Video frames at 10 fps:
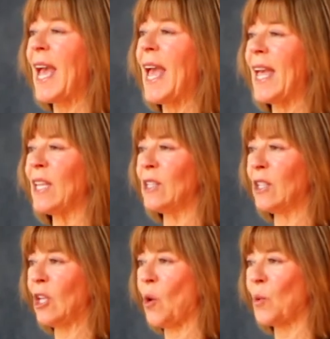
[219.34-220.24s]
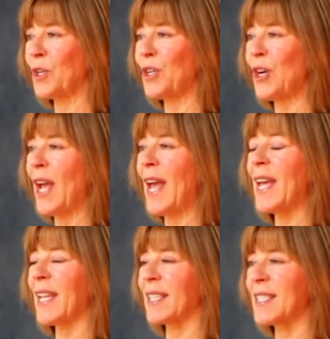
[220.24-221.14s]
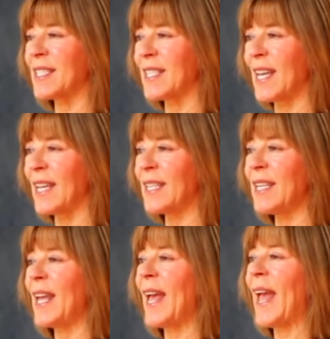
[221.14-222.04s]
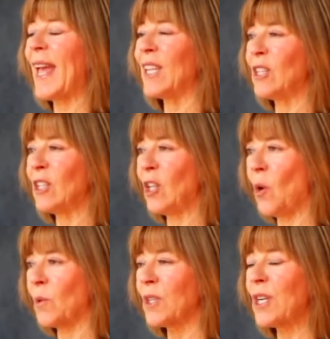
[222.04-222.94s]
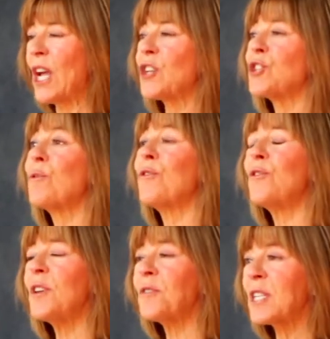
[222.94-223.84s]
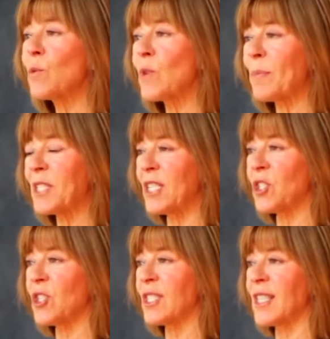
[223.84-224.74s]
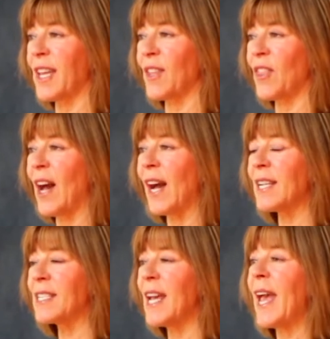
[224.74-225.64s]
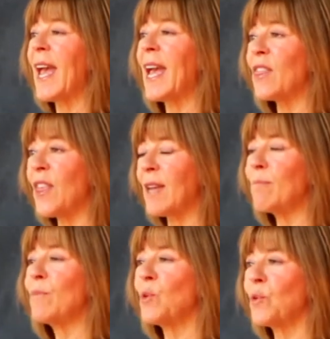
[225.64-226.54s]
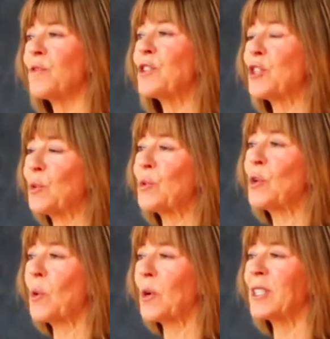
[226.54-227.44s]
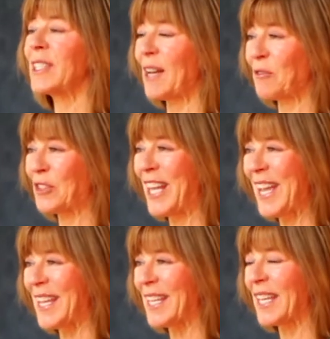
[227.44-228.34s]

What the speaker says: and lower, extend and lower. Do 15 repetitions like that, and then move to your left leg.